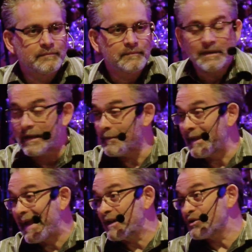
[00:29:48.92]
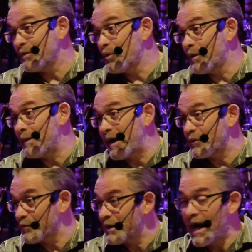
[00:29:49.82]
And then they may ask you more about
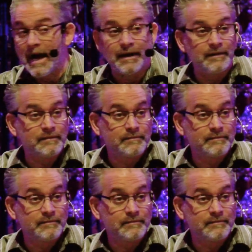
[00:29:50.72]
it or not.